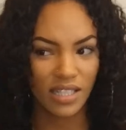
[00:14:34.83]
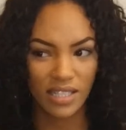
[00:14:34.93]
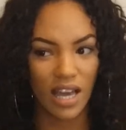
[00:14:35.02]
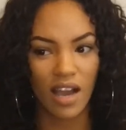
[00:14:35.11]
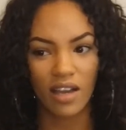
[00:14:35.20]

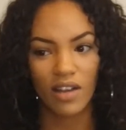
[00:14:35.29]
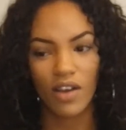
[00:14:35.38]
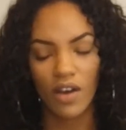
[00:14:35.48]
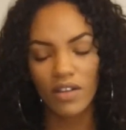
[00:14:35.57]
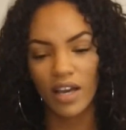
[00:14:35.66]
It's not gonna
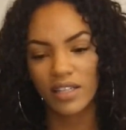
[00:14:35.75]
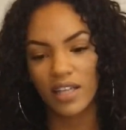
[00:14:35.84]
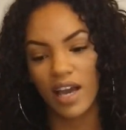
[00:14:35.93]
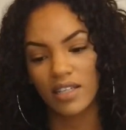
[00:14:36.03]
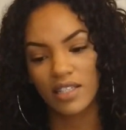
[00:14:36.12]
go like that.